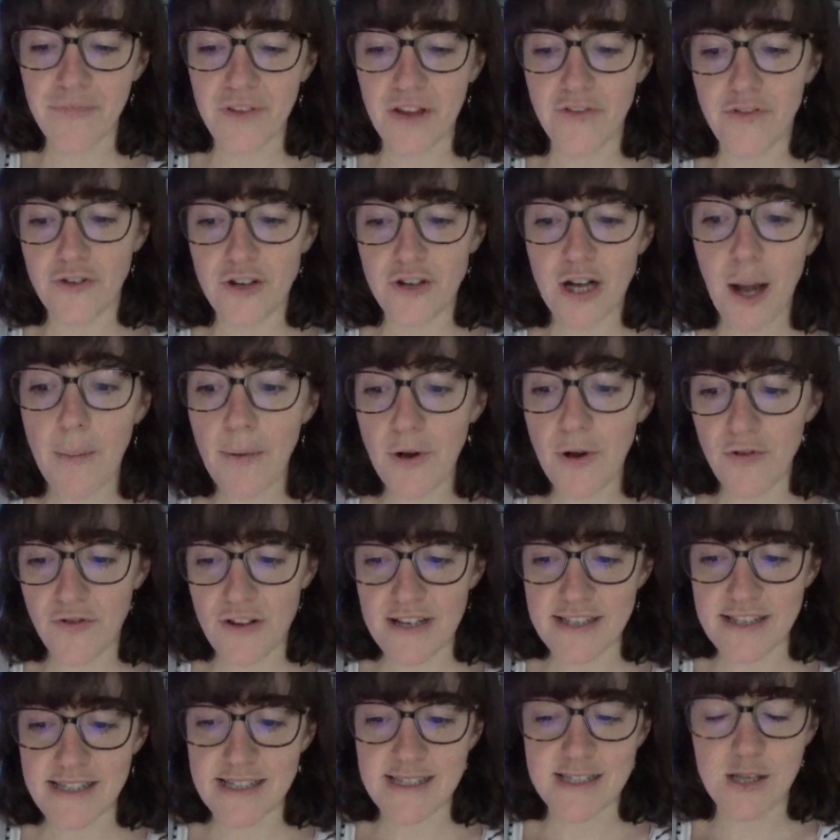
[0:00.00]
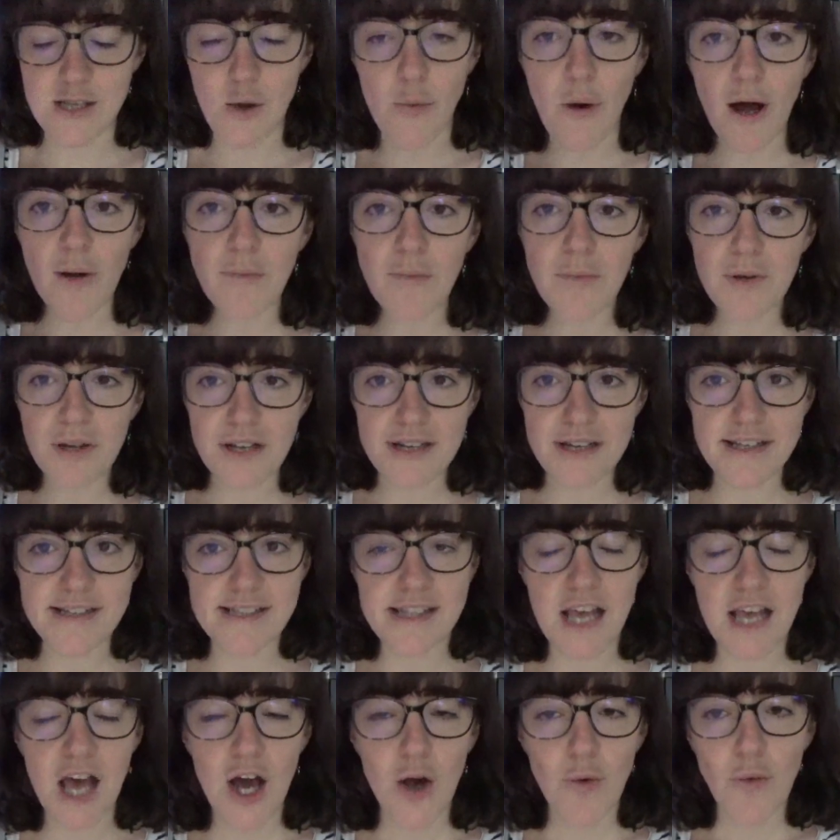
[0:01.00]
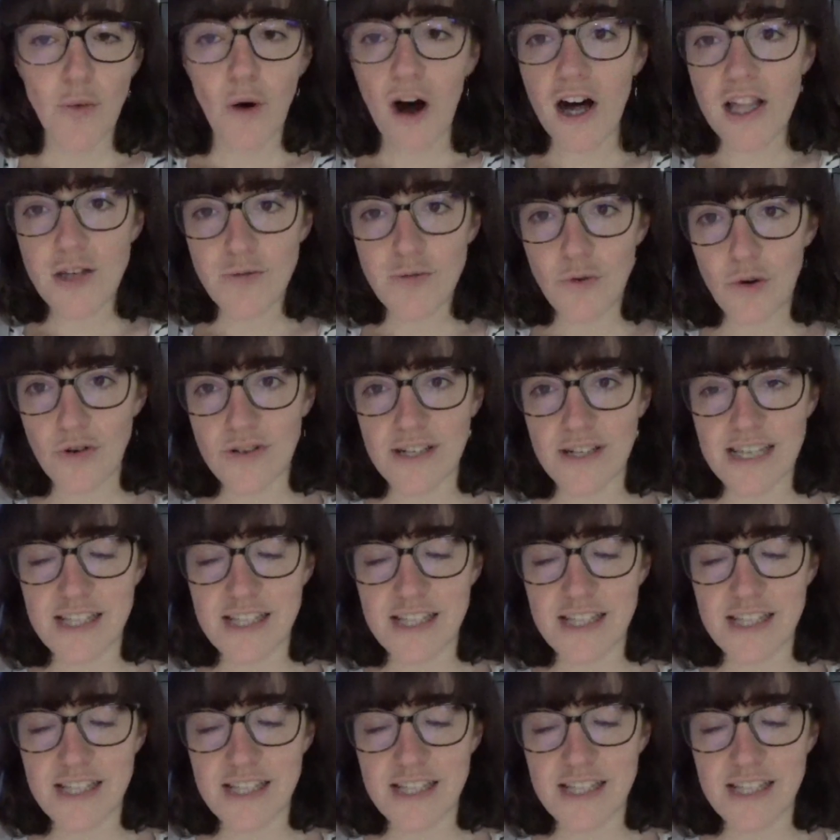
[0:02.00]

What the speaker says: for a couple of reasons. One, because while The Warden